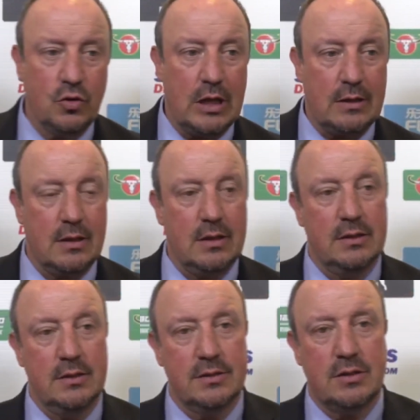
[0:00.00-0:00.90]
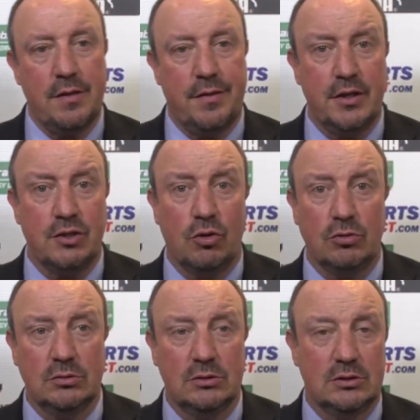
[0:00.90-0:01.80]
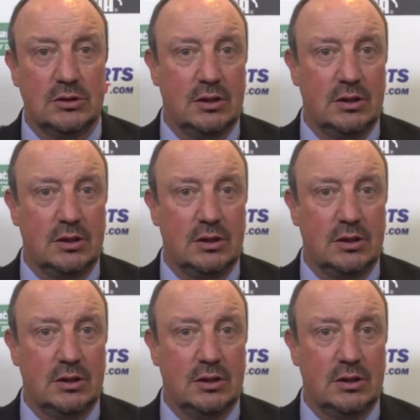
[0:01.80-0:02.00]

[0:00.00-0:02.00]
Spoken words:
know that something is wrong